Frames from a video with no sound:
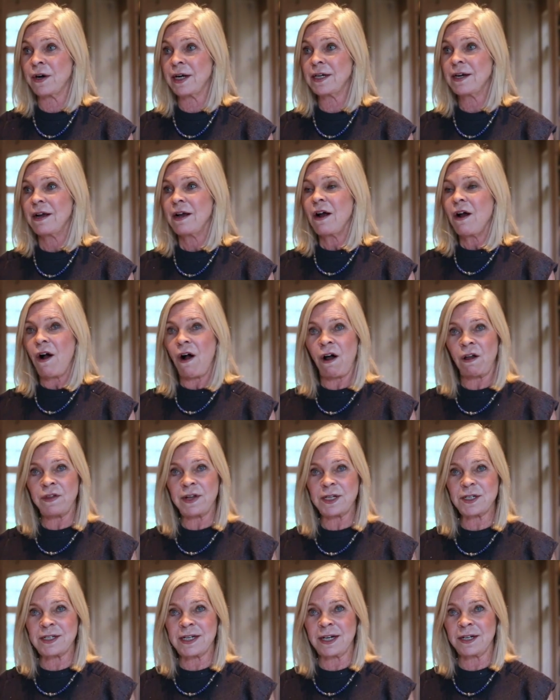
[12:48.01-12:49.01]
and all
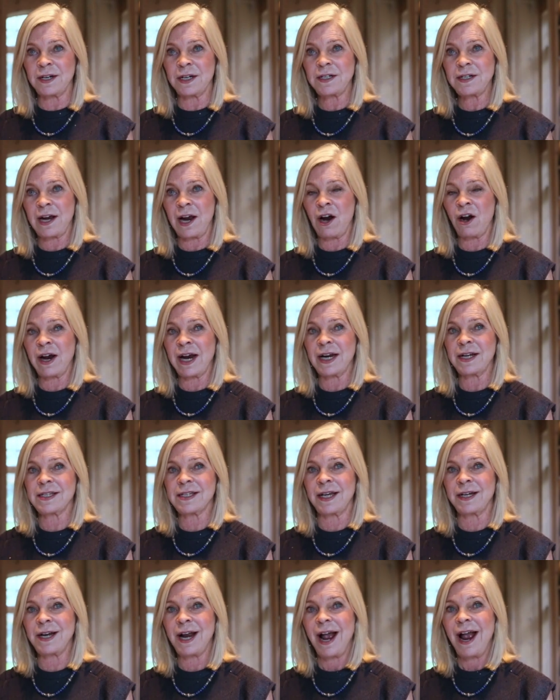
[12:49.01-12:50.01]
these
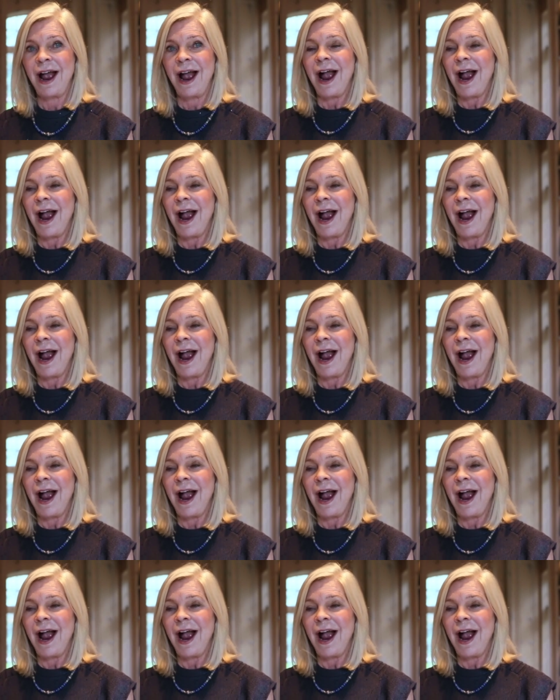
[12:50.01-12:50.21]
dignitaries, and